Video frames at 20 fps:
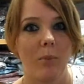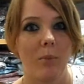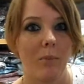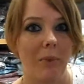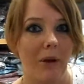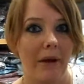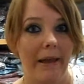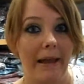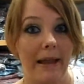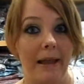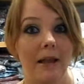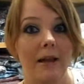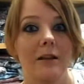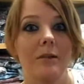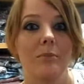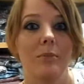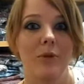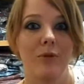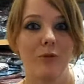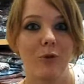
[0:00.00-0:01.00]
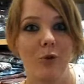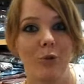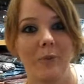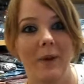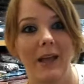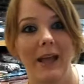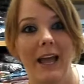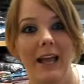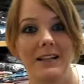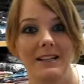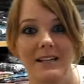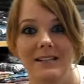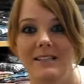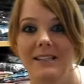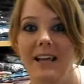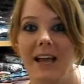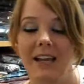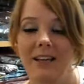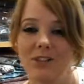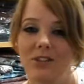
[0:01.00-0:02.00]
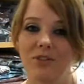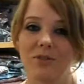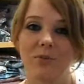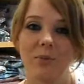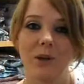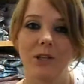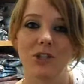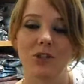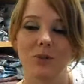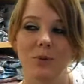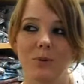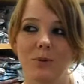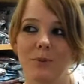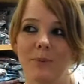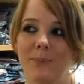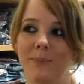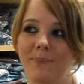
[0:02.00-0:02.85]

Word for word: by performing a dedication ritual.